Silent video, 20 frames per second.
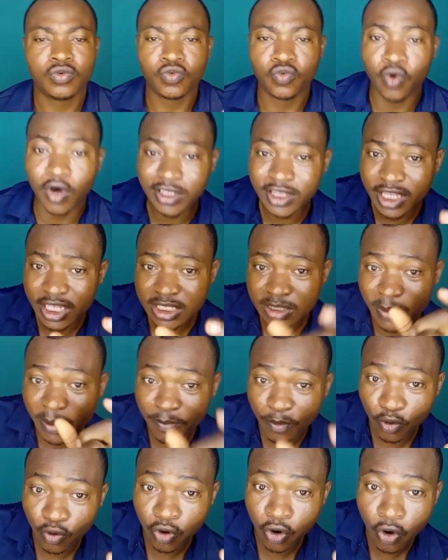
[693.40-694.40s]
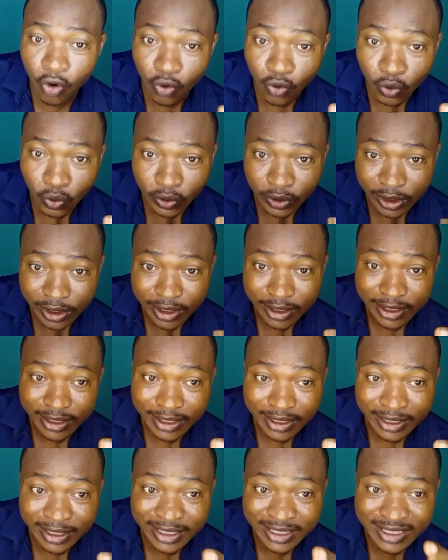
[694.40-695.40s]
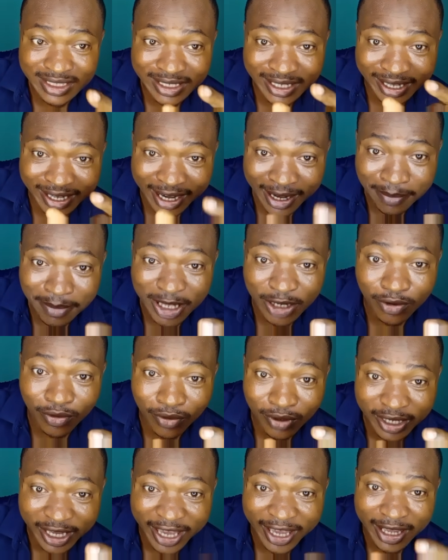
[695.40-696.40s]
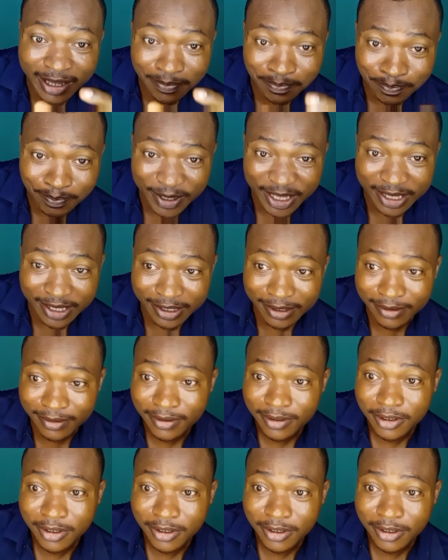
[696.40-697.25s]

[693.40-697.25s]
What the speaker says: What these people hold is criminal kingpin